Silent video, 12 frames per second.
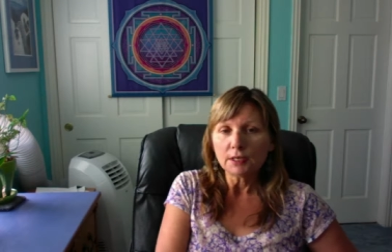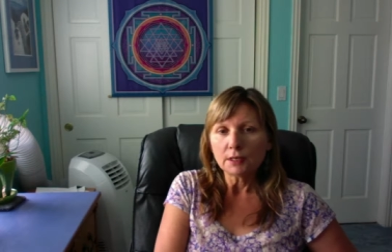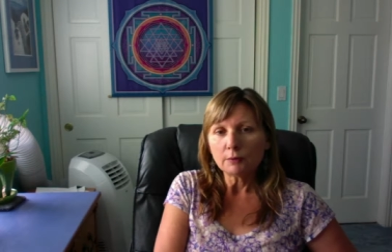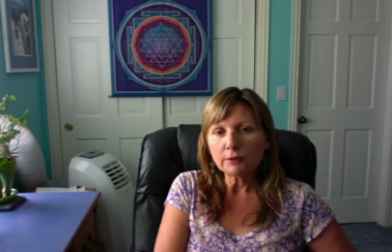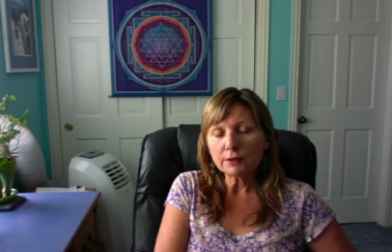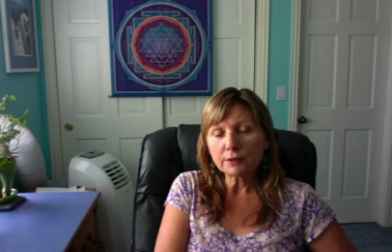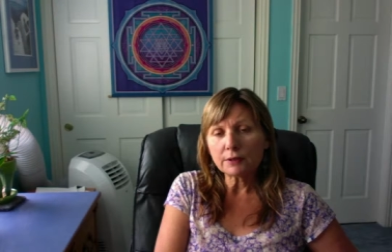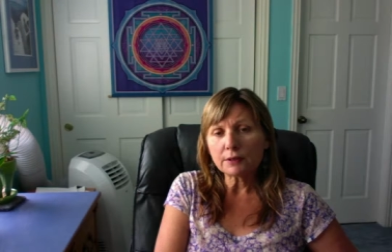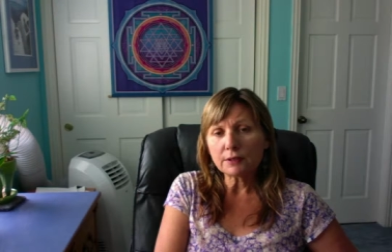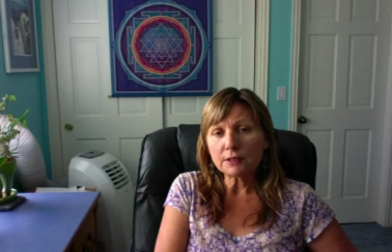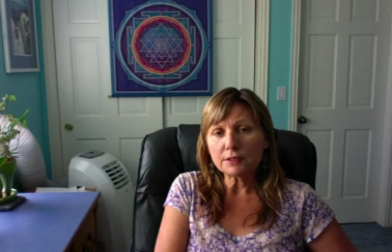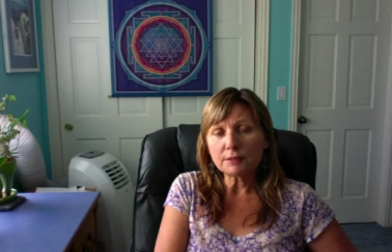One of the
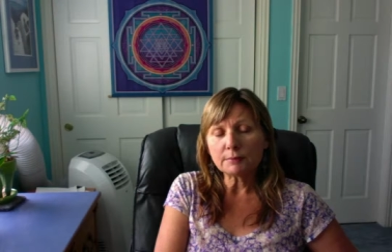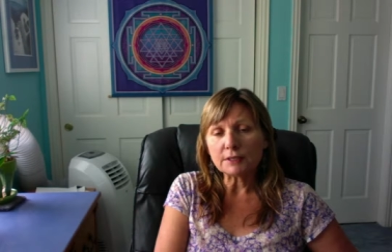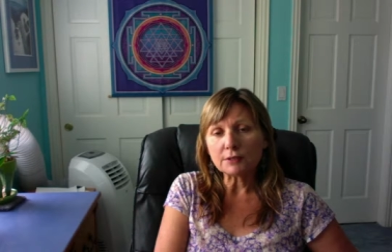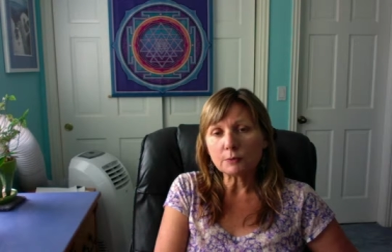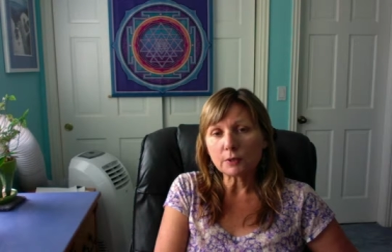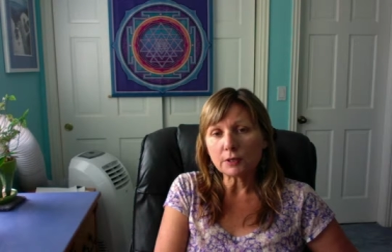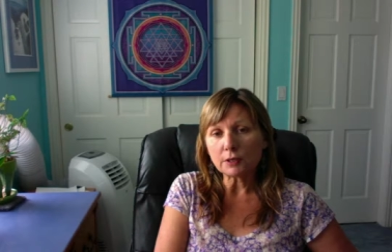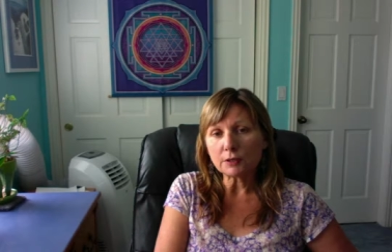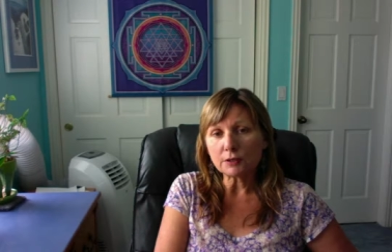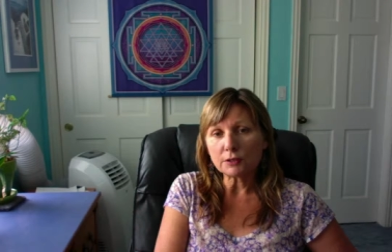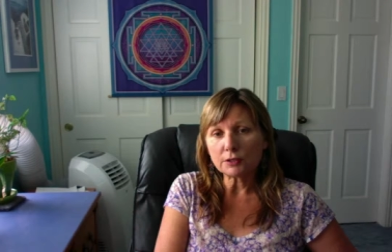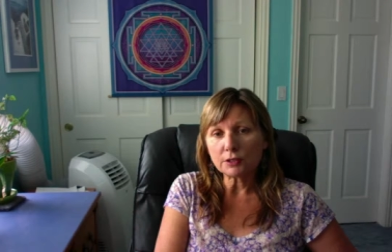things that makes it really
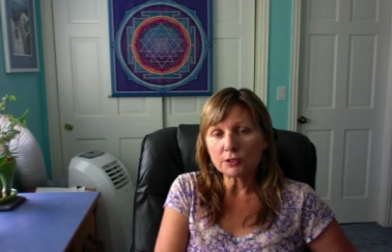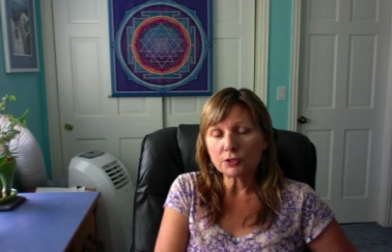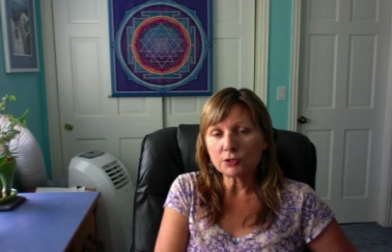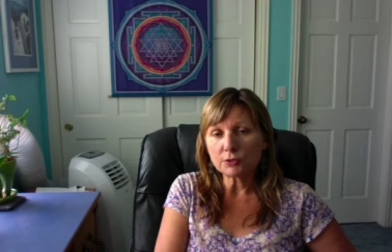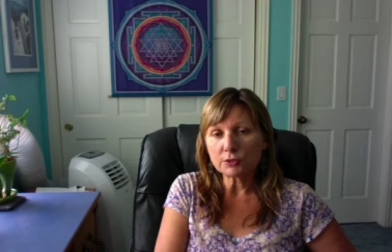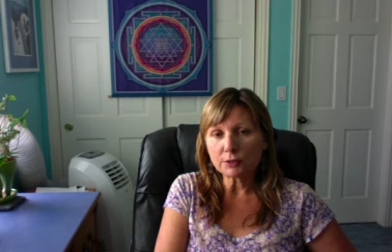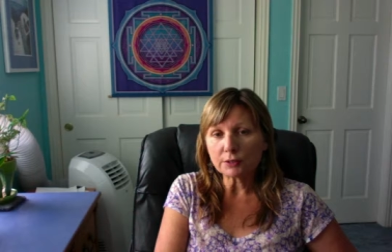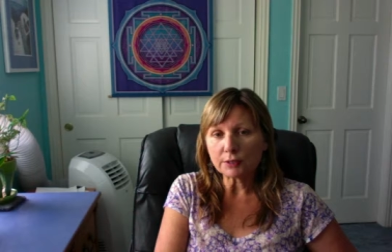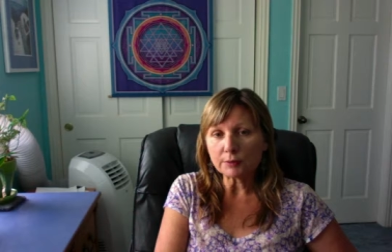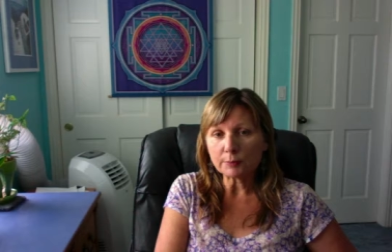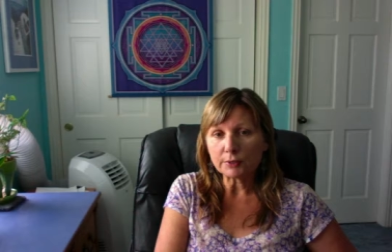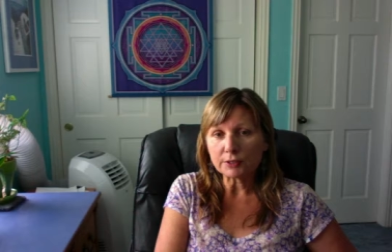hard to choose a
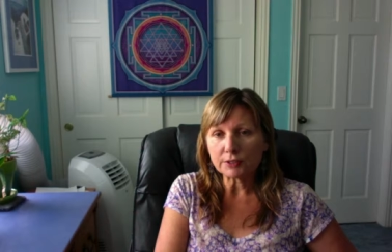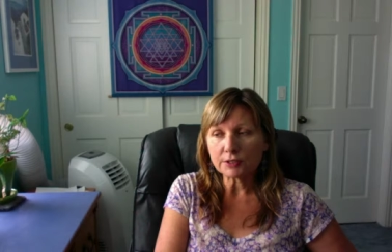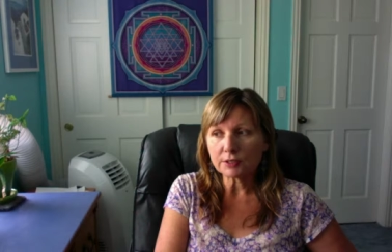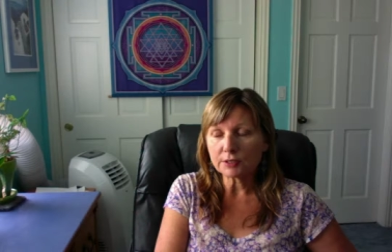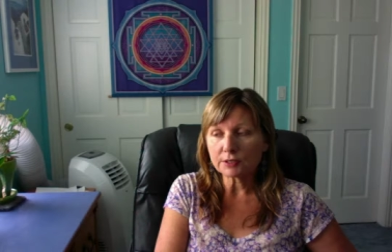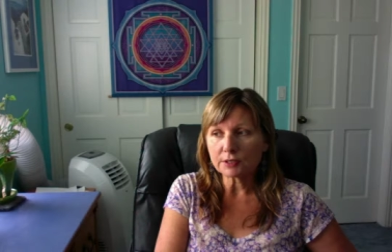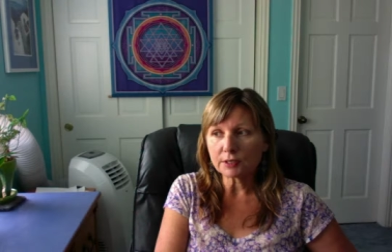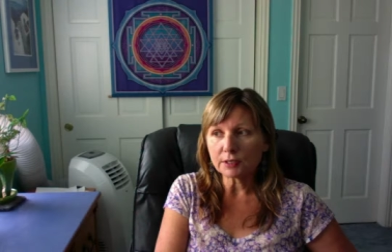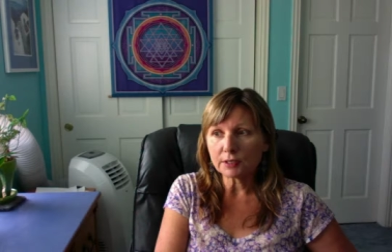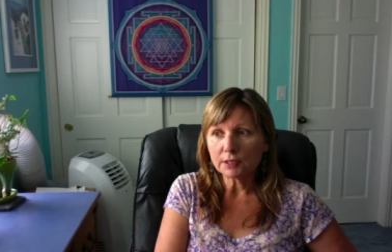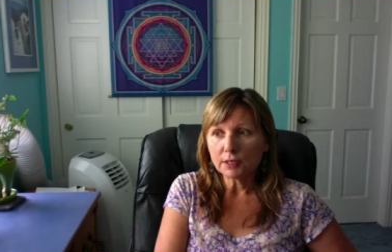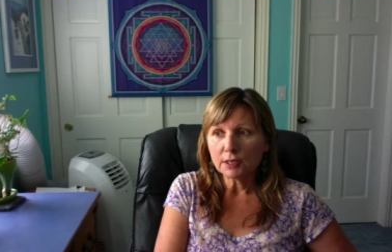therapist is that